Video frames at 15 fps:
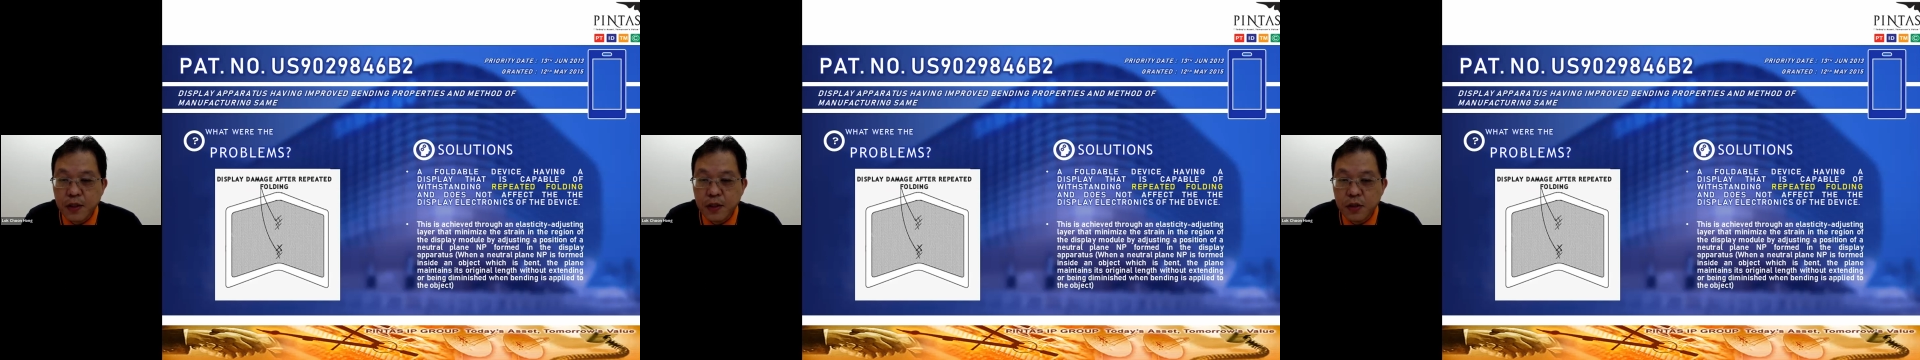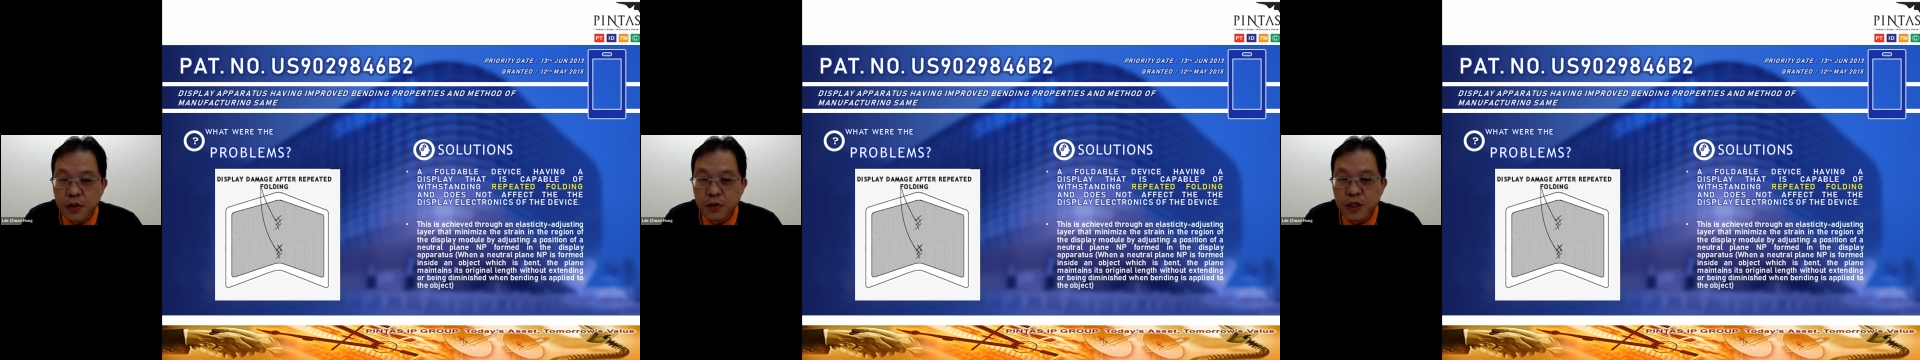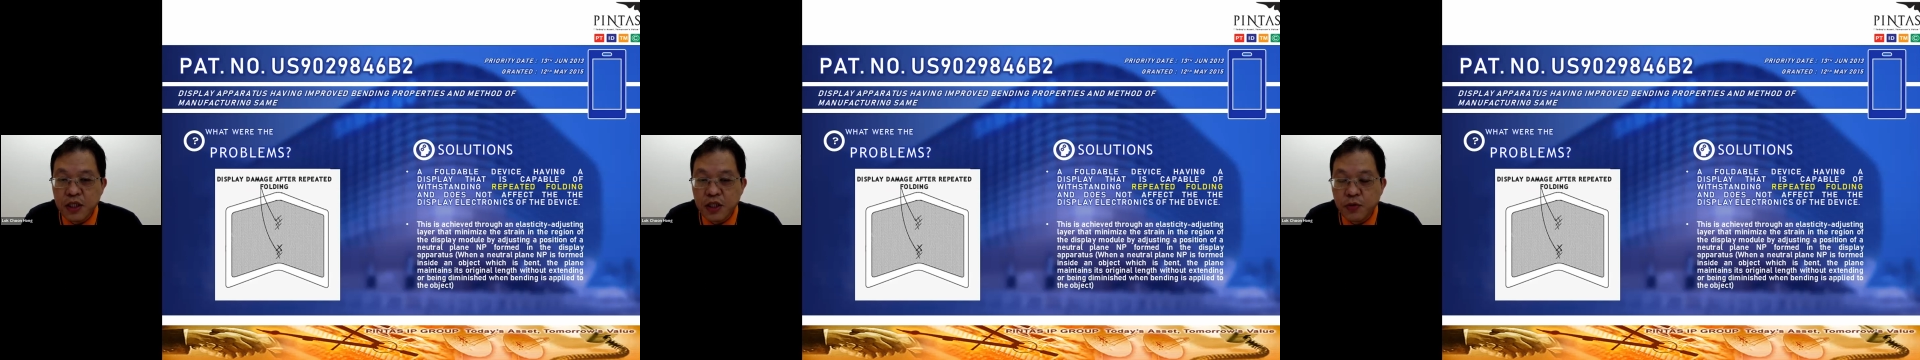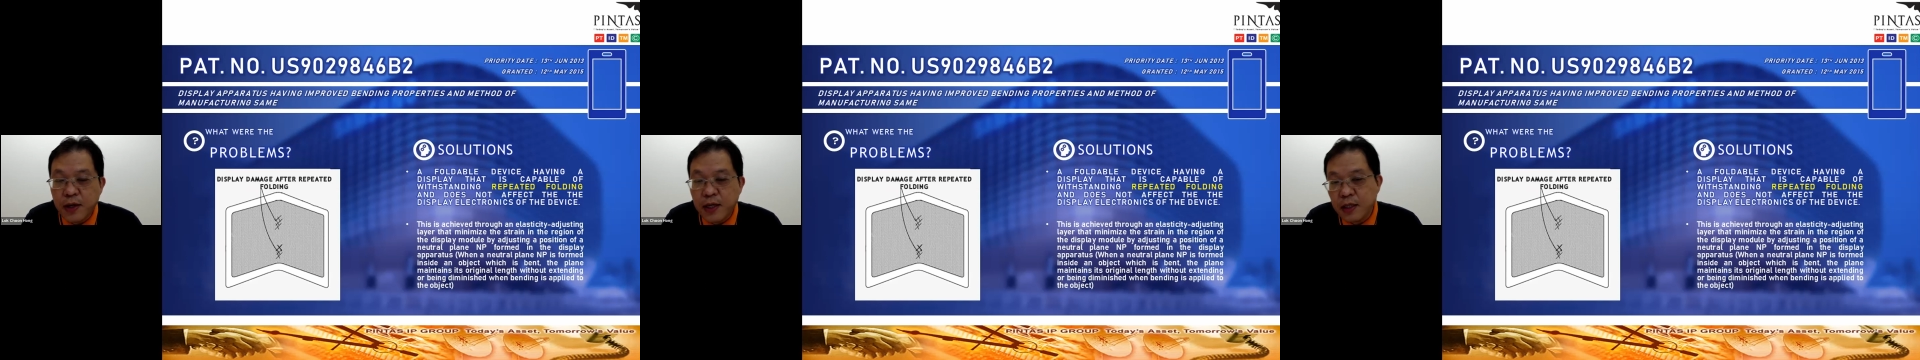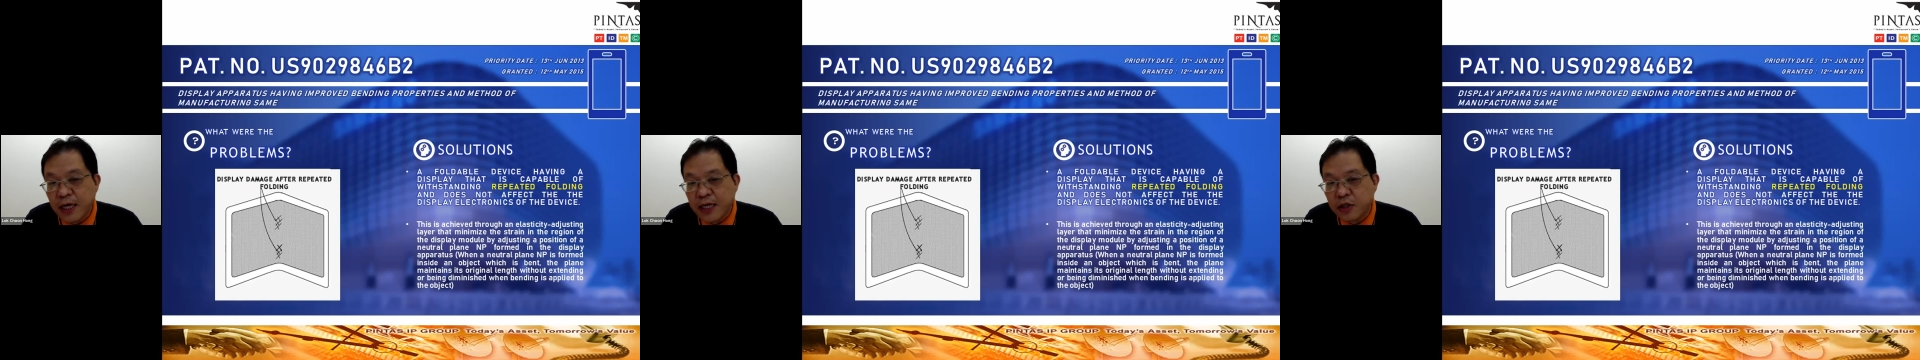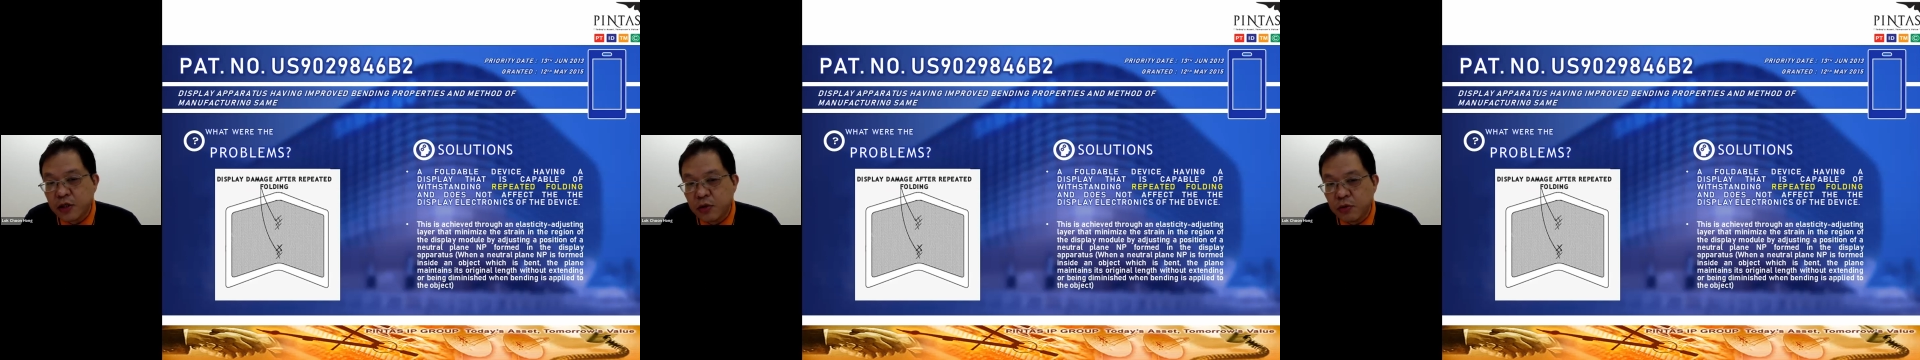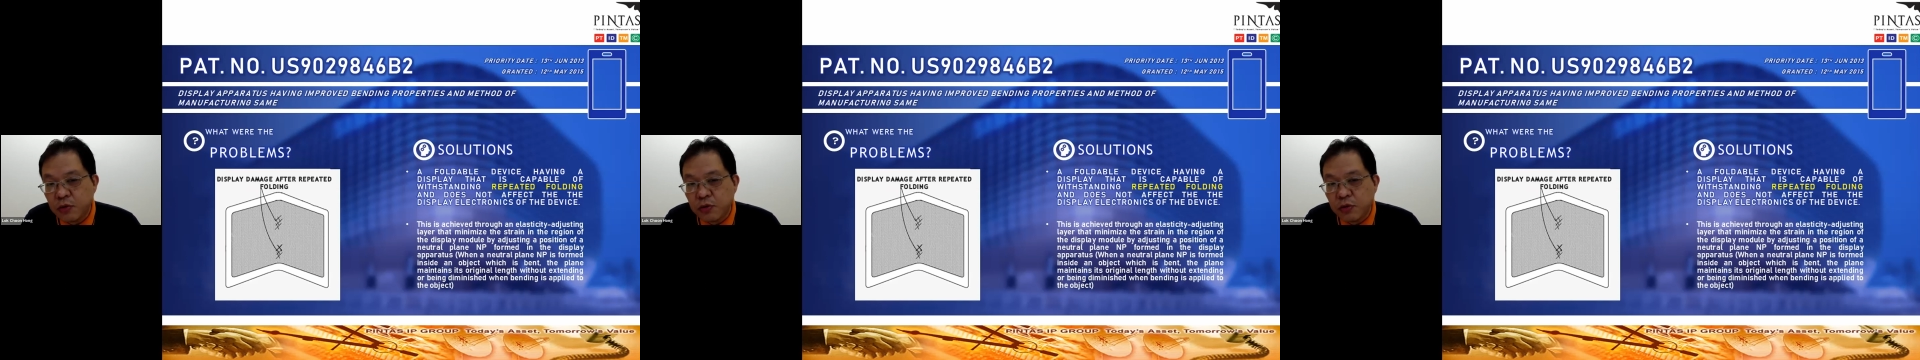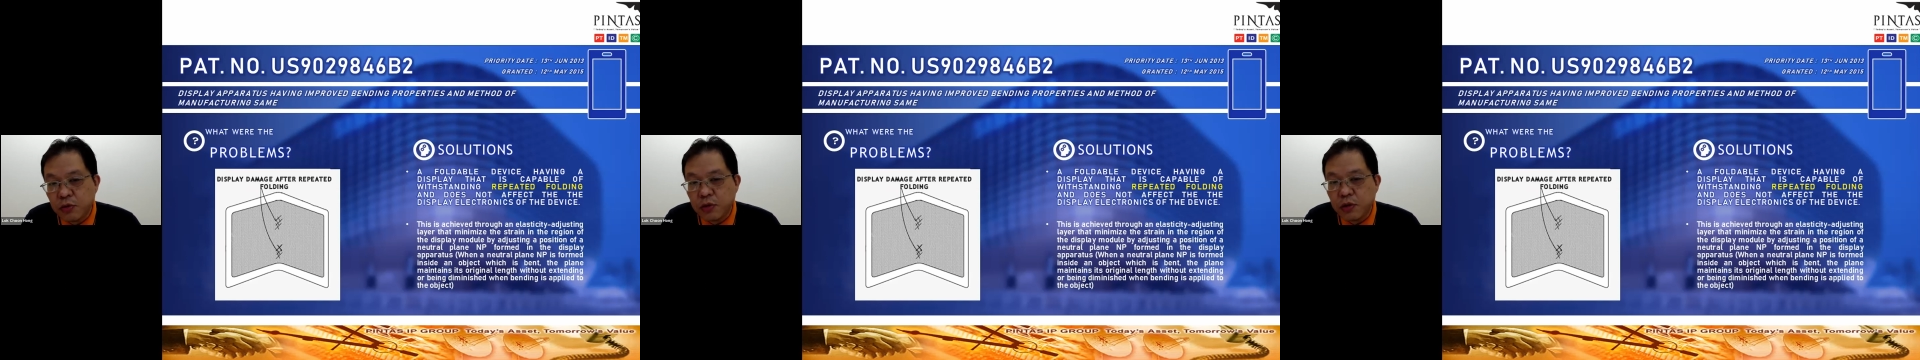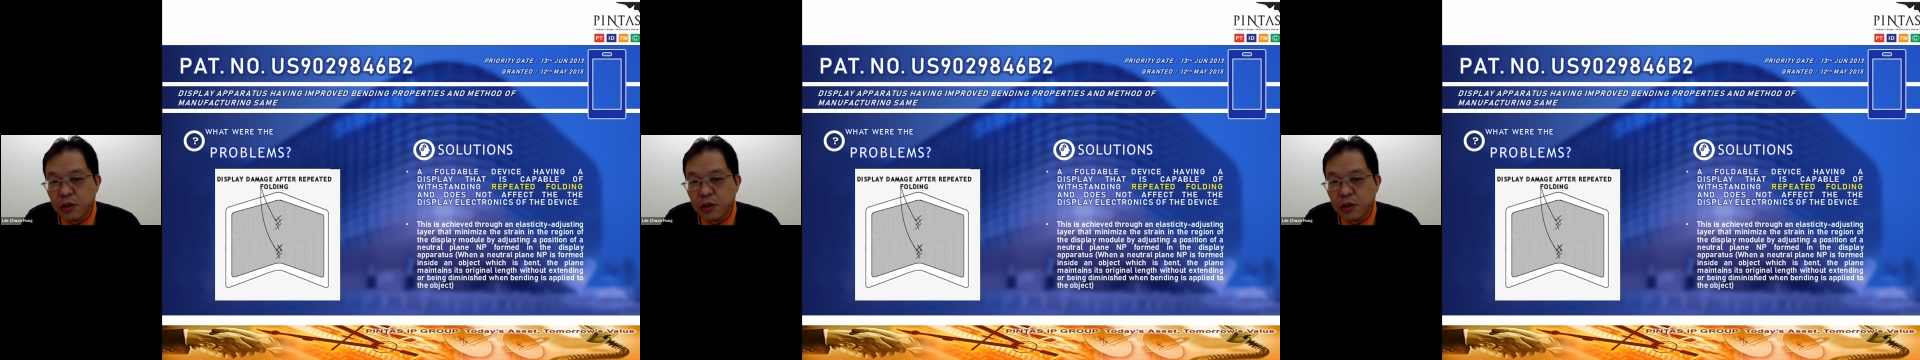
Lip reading: So this one has to